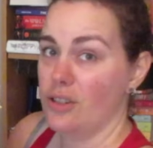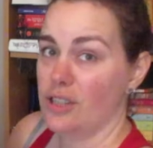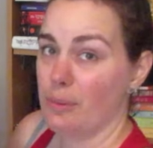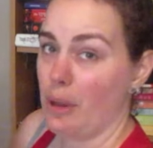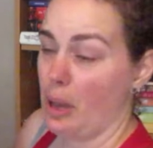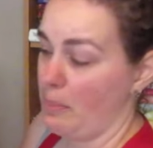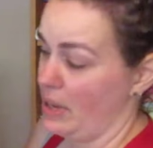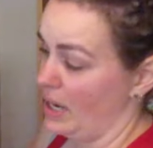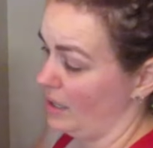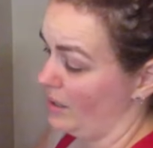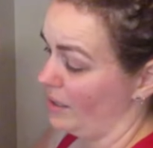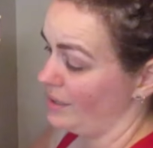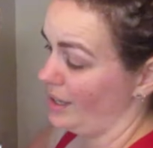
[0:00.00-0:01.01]
just
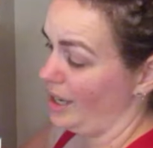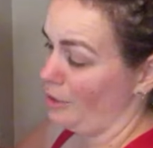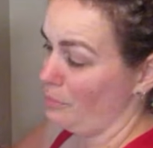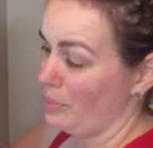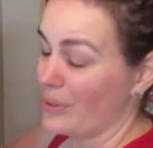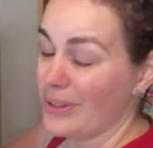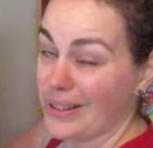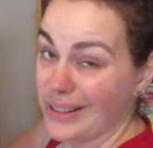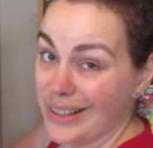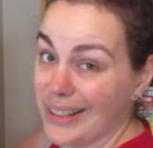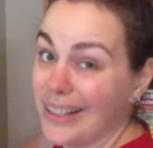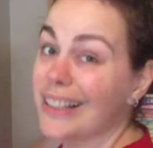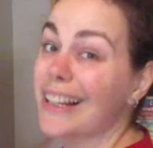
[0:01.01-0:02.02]
pick these up
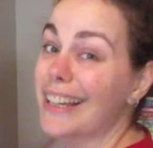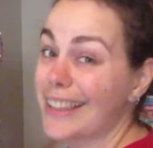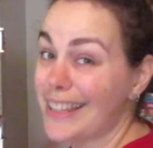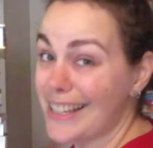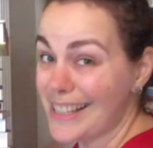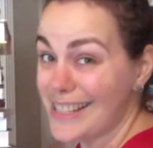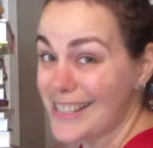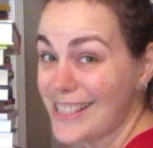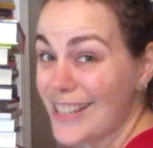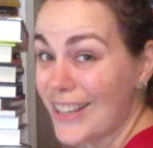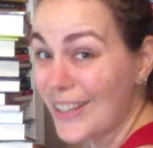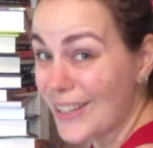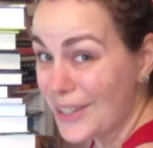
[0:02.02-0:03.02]
like this